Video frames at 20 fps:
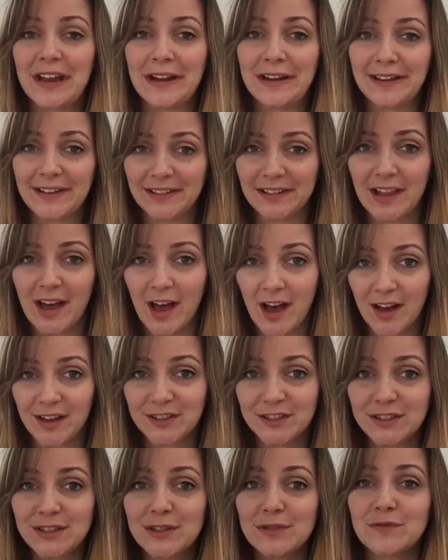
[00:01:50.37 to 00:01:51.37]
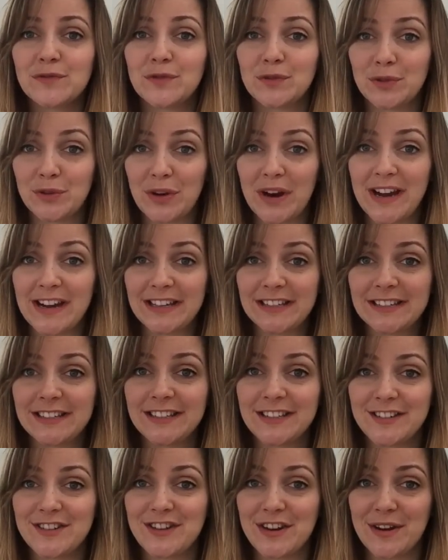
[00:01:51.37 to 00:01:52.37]
Little Hearts for
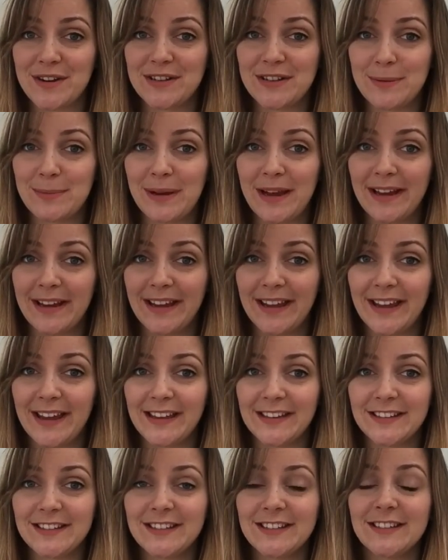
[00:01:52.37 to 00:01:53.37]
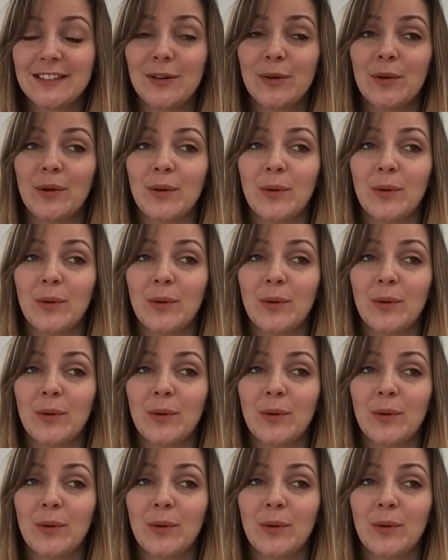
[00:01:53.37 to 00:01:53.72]
Grace charity blankets,